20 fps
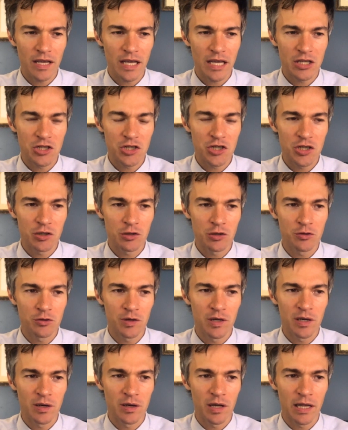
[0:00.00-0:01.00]
as
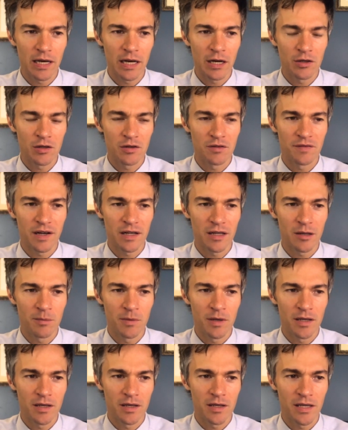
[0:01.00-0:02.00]
children in, in our
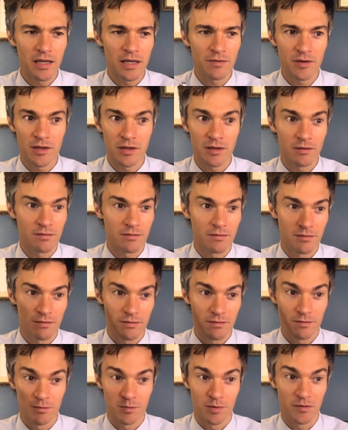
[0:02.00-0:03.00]
development, even
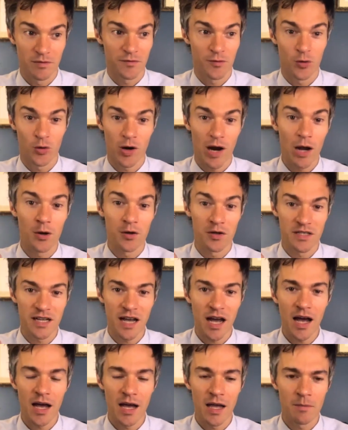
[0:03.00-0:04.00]
before our
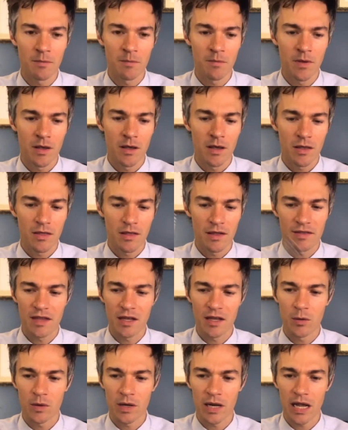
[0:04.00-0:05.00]
time, that
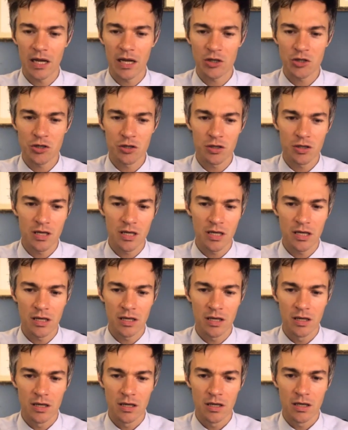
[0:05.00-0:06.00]
they would actually
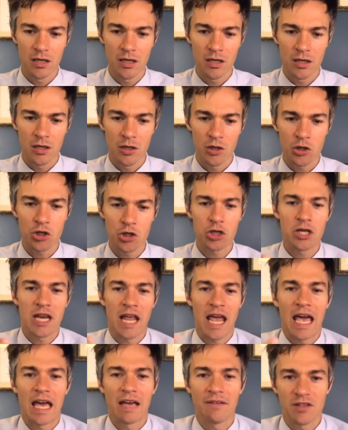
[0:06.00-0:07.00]
you shouldn't
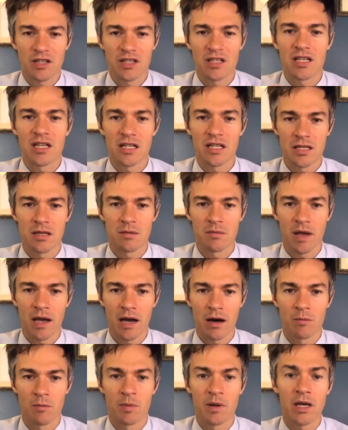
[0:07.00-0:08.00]
have to teach them
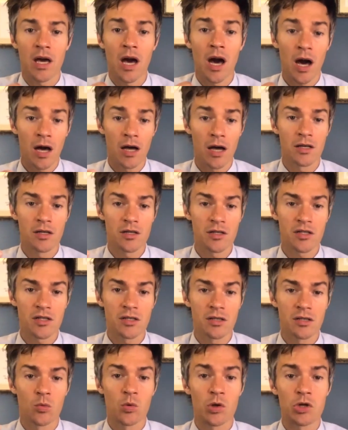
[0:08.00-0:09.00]
how
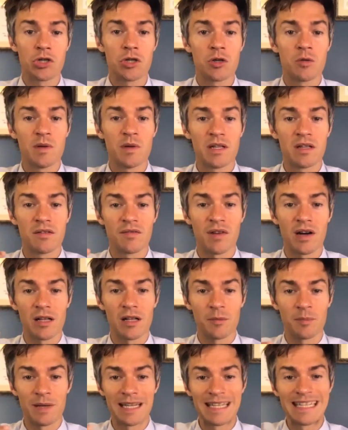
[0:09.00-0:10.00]
because we should be
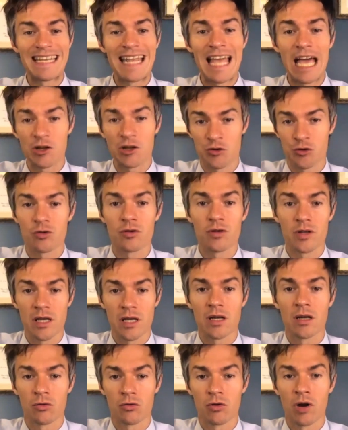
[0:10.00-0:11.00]
developing
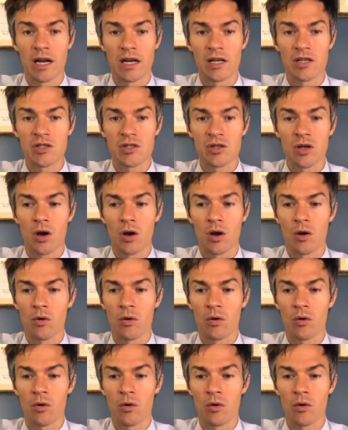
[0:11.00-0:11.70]
naturally, right? Mm-hmm. So